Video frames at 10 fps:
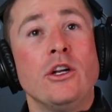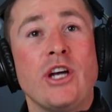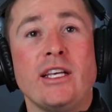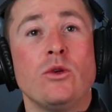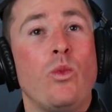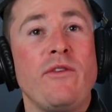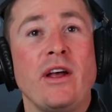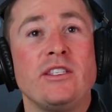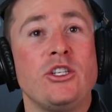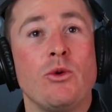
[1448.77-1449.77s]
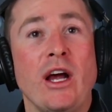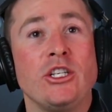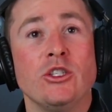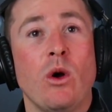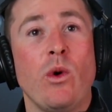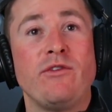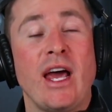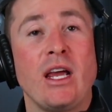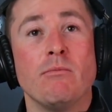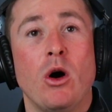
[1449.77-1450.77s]
Jason, we've had situations where we've
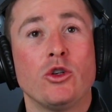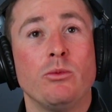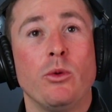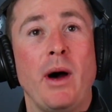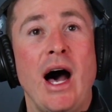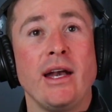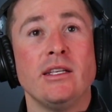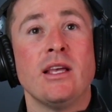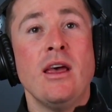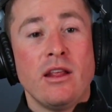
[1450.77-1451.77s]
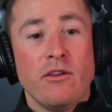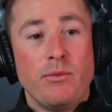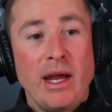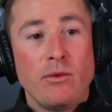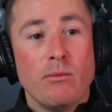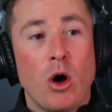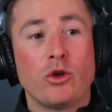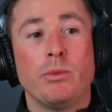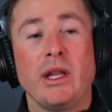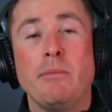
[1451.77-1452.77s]
taken multiple parties that have been
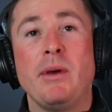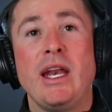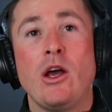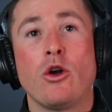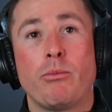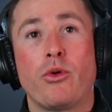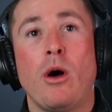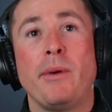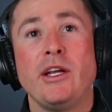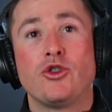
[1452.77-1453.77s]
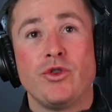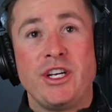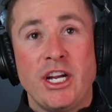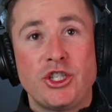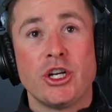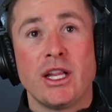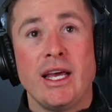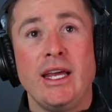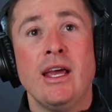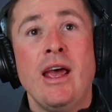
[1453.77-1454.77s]
multiply bidding on a property
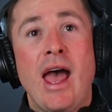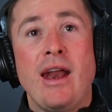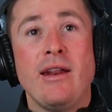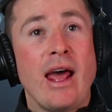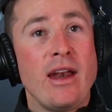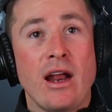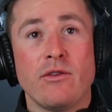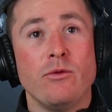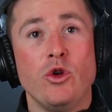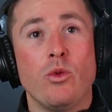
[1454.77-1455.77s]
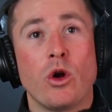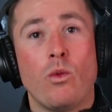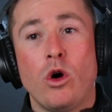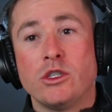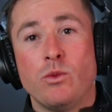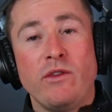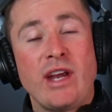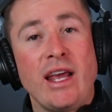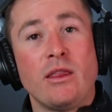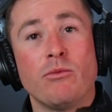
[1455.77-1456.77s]
traditionally, and none of them knew what it was, and we've
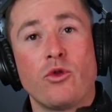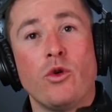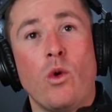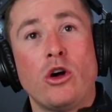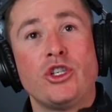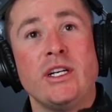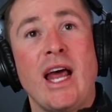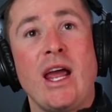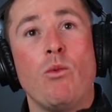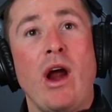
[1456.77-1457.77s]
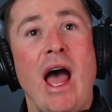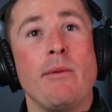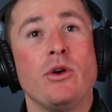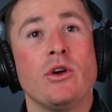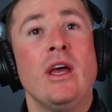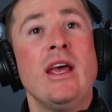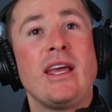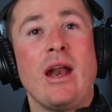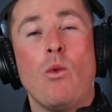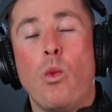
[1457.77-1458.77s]
taken them through to auction day, and we're able to
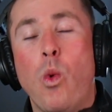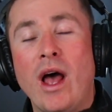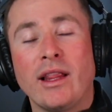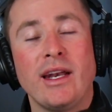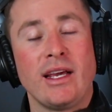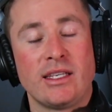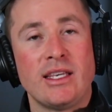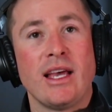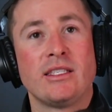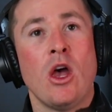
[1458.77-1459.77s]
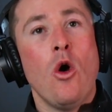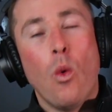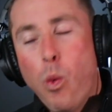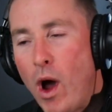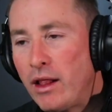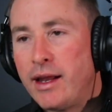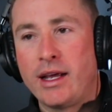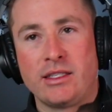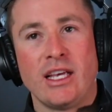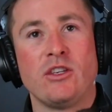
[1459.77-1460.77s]
get well in excess
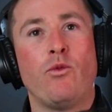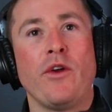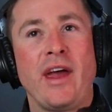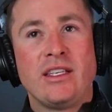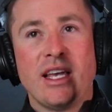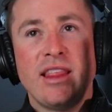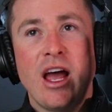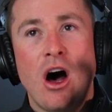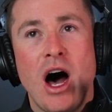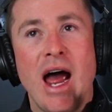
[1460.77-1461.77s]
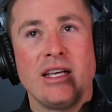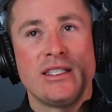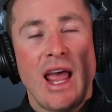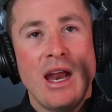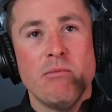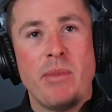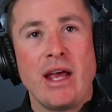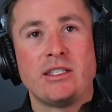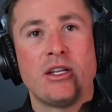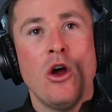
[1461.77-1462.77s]
of what they said their highest and
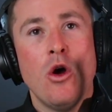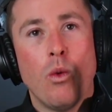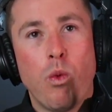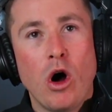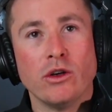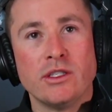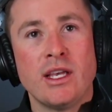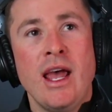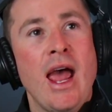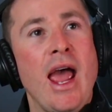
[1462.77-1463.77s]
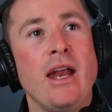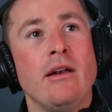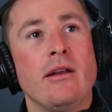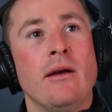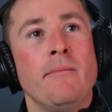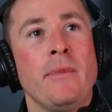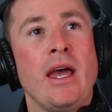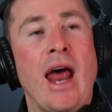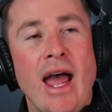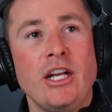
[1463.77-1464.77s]
best was. And
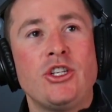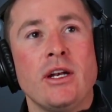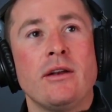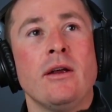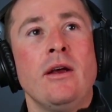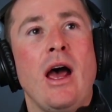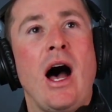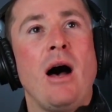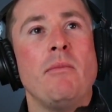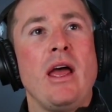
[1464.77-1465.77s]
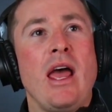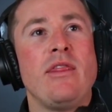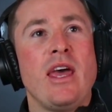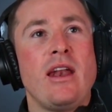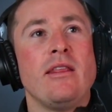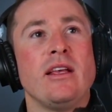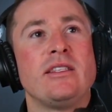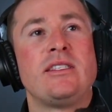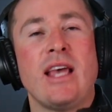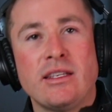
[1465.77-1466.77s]
an agent that
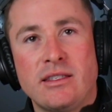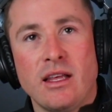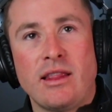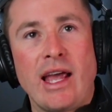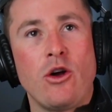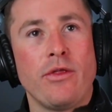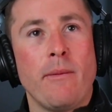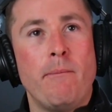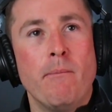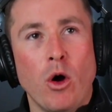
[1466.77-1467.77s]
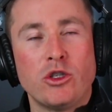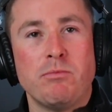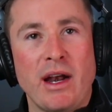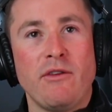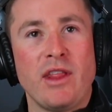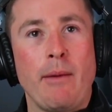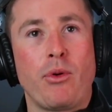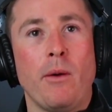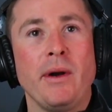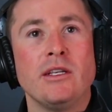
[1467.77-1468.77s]
says that they got the most money for that
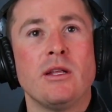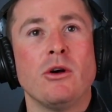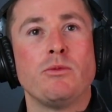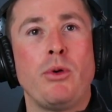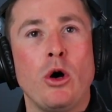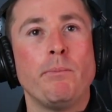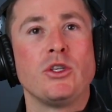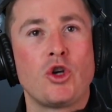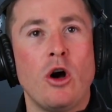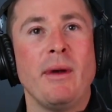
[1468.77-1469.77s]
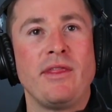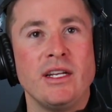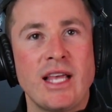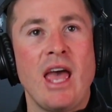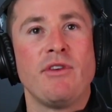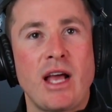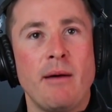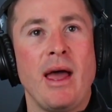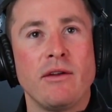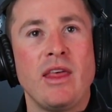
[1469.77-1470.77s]
property is the most pompous comment that has ever
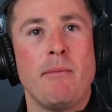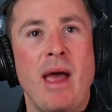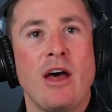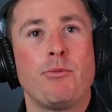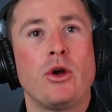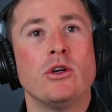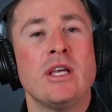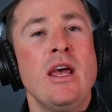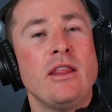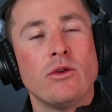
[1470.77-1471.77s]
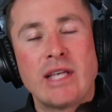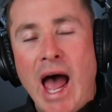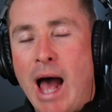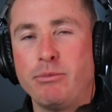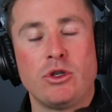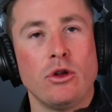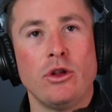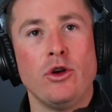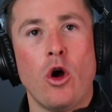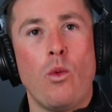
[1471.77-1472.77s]
come out of their mouth, because there is
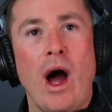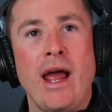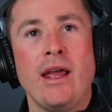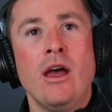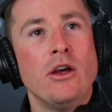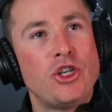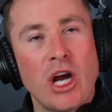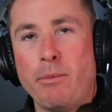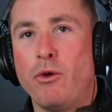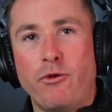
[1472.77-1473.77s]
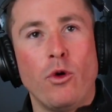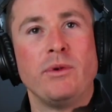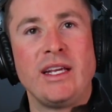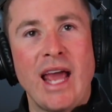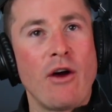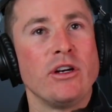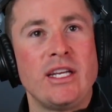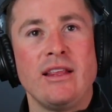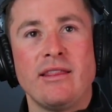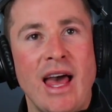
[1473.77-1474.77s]
absolutely no way, shape or form to
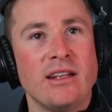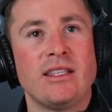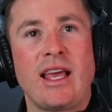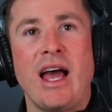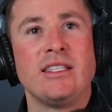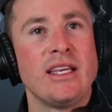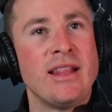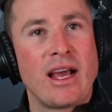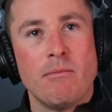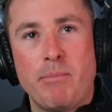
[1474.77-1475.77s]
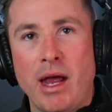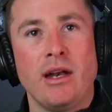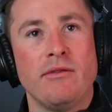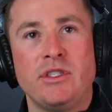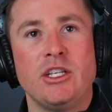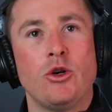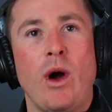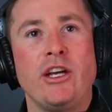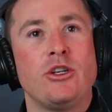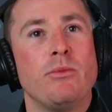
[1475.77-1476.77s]
guarantee that that is the case in that competitive
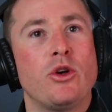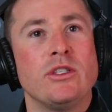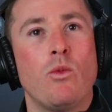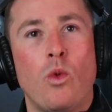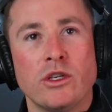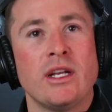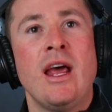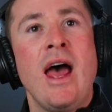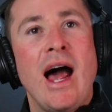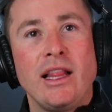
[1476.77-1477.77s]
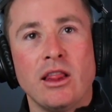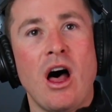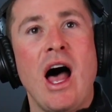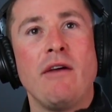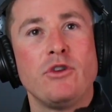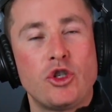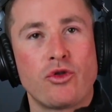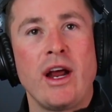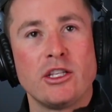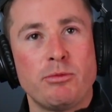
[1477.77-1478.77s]
situation, because it wasn't a live,
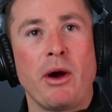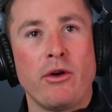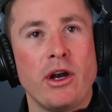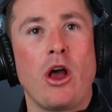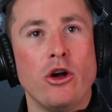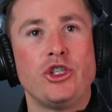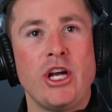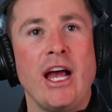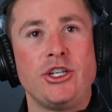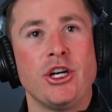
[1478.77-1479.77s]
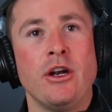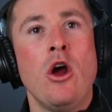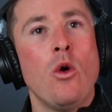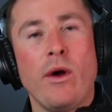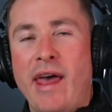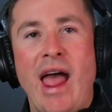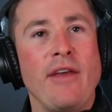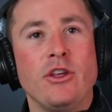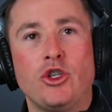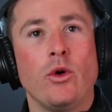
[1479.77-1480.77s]
transparent negotiation where they
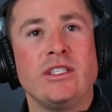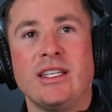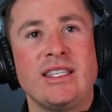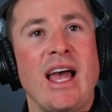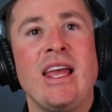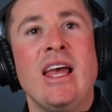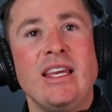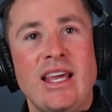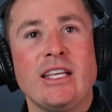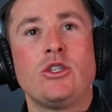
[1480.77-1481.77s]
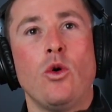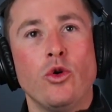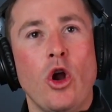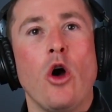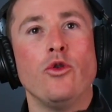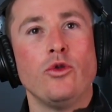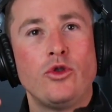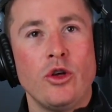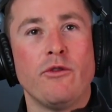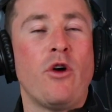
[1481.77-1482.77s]
had the choice to say yes or no
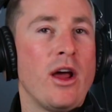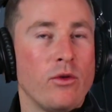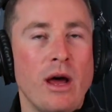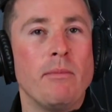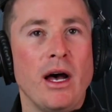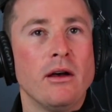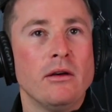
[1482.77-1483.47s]
to the final number.